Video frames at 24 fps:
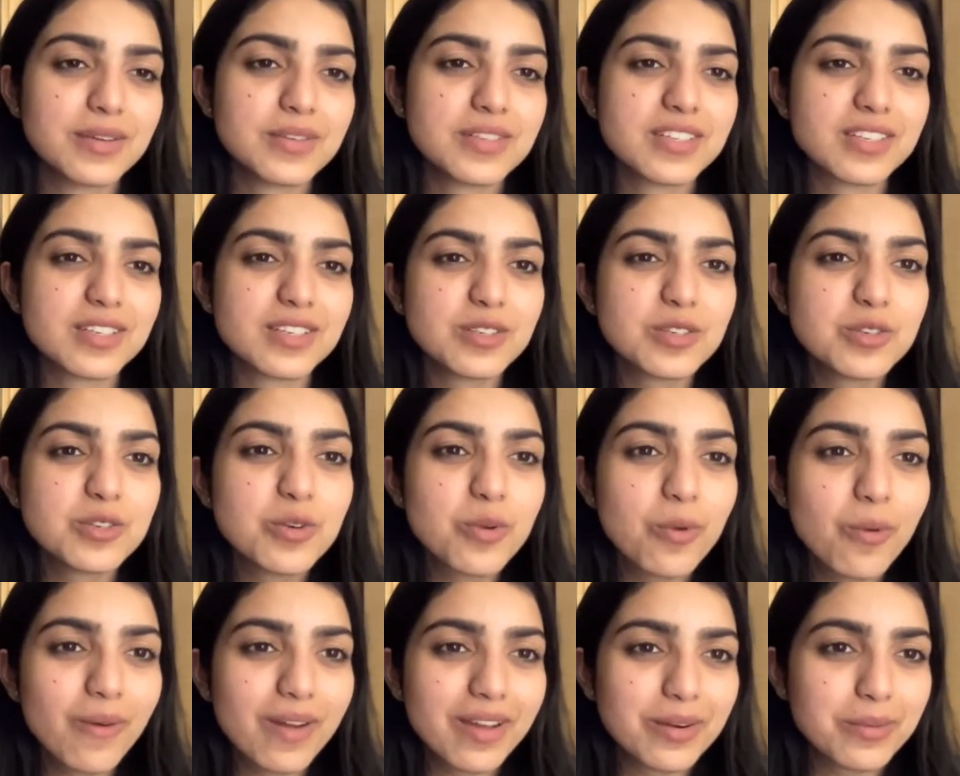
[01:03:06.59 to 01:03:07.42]
I was like,
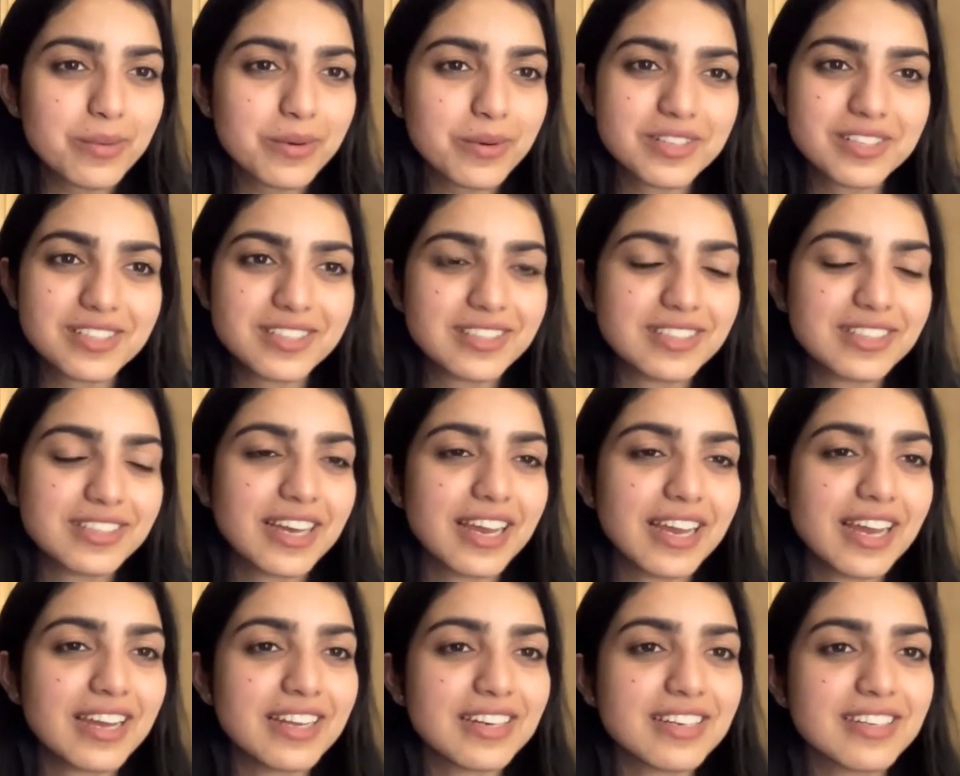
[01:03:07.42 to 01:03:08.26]
no, I don't want to see the
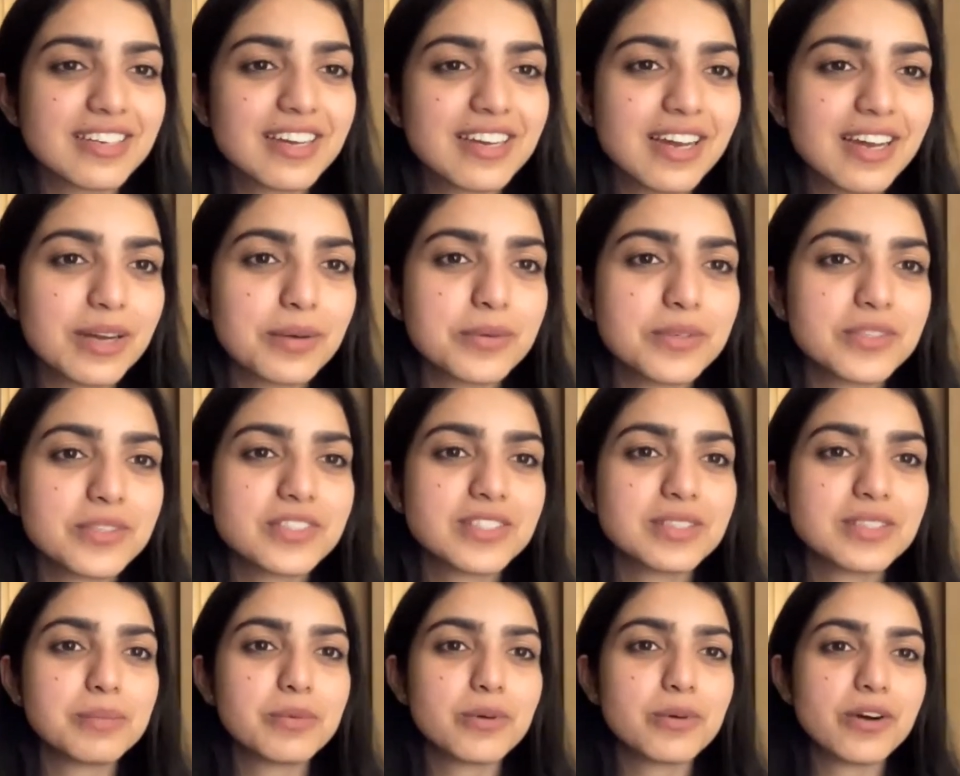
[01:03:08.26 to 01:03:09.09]
hat. I want to
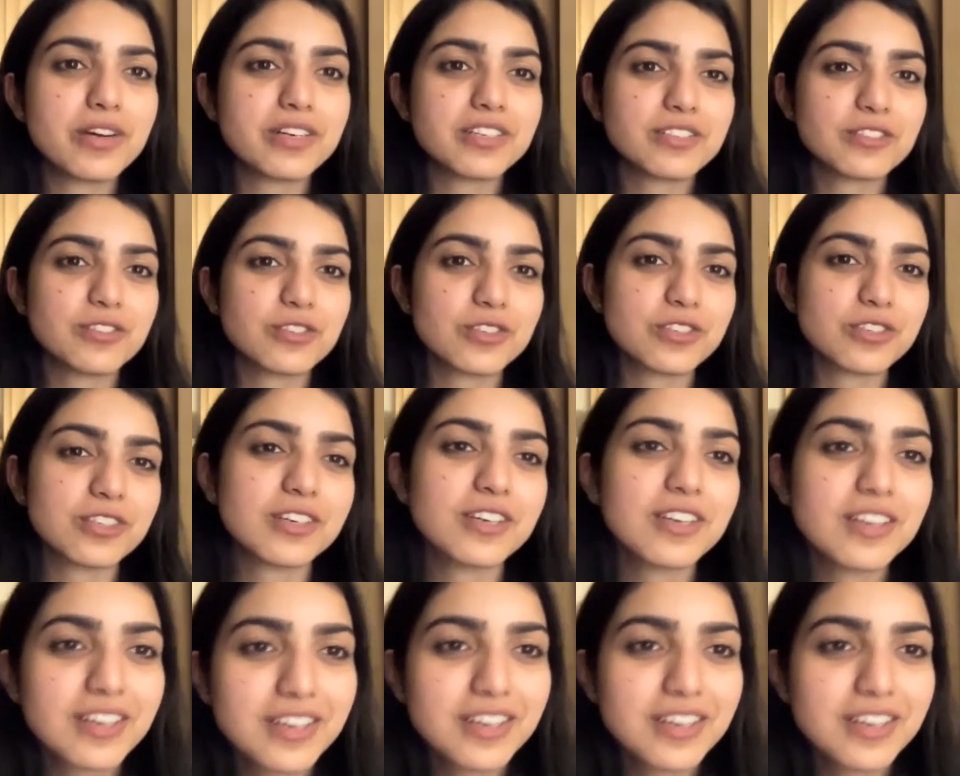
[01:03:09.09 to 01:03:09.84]
see boa constrictor.